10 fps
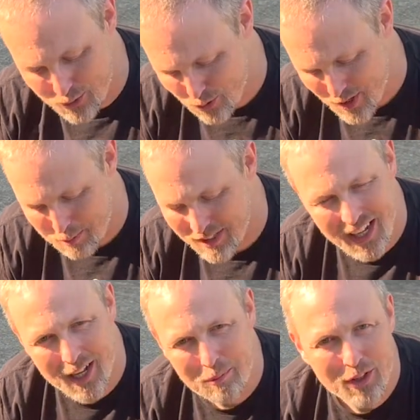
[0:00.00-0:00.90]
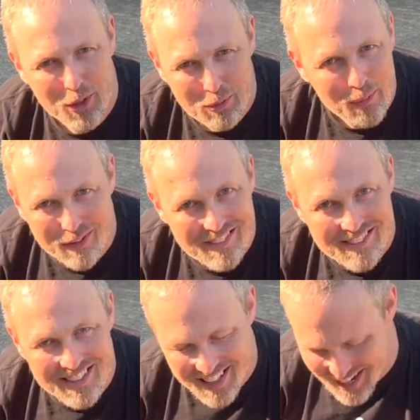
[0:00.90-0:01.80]
strap it down, but nobody wants to
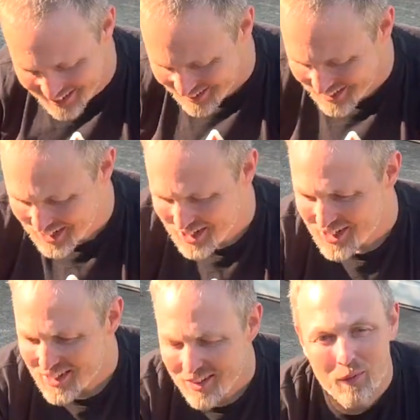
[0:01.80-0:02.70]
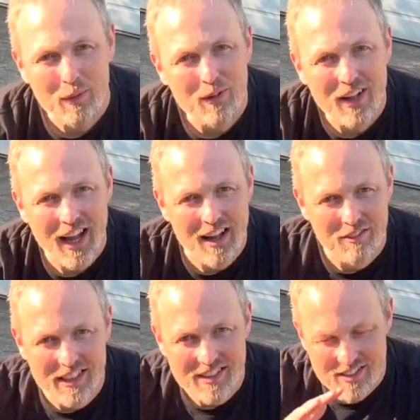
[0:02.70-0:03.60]
see that. We will have
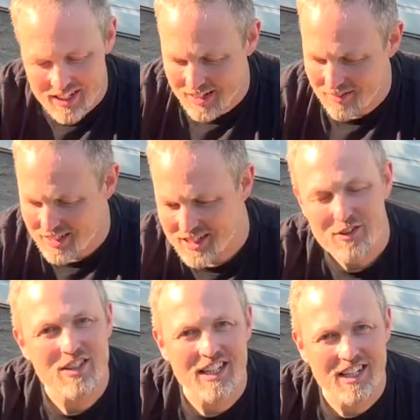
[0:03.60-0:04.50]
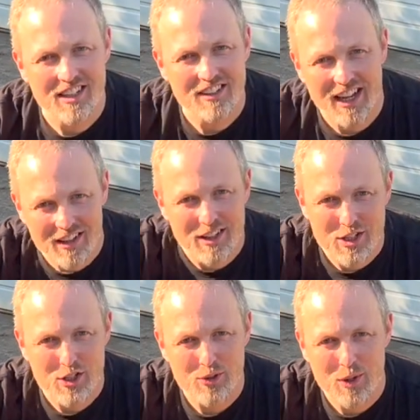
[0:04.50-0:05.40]
links to everything you see here down in
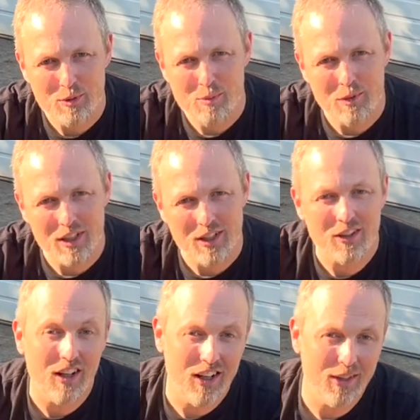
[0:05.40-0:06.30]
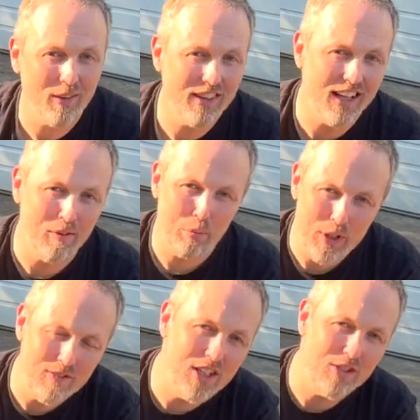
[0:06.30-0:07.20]
the description below, along with the
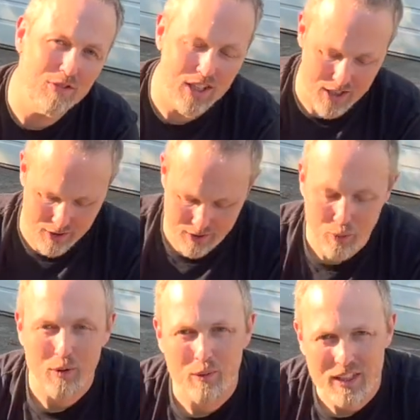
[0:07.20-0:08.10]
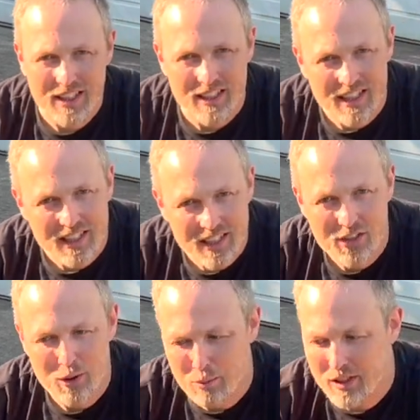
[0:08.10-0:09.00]
previous video where we did the
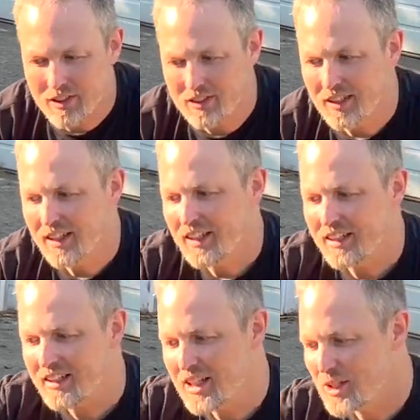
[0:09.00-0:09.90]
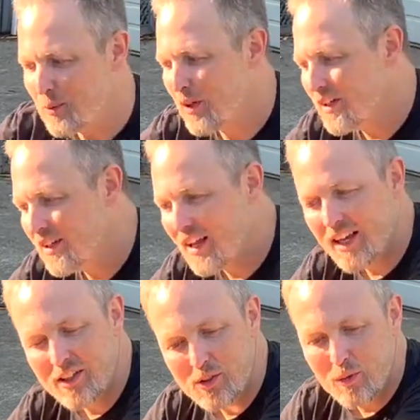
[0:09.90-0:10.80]
initial build. In case you wanted to
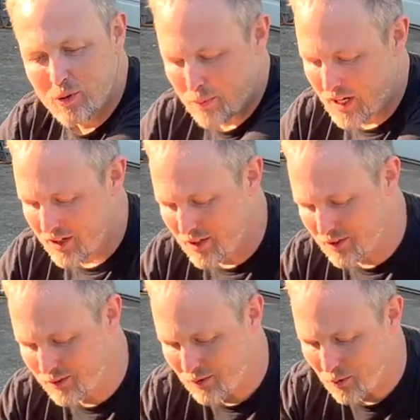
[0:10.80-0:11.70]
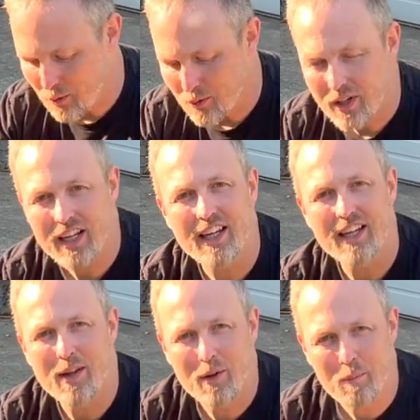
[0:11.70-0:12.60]
add a solar panel or
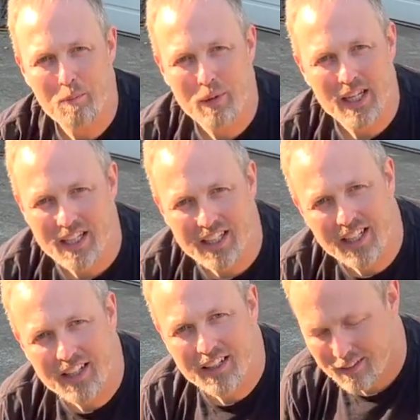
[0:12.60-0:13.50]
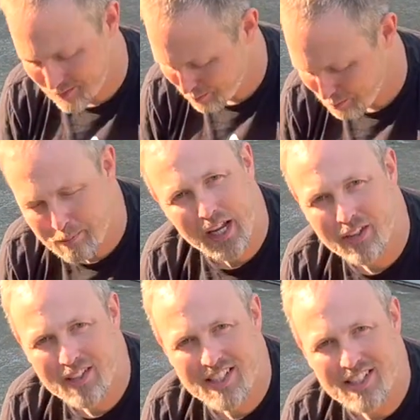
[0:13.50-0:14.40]
a big
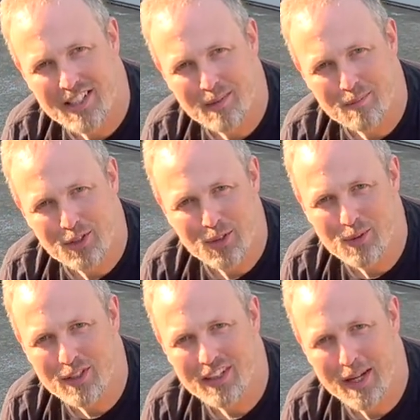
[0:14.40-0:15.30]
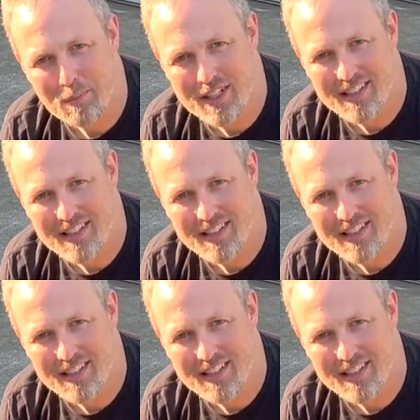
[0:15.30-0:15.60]
battery system to your camping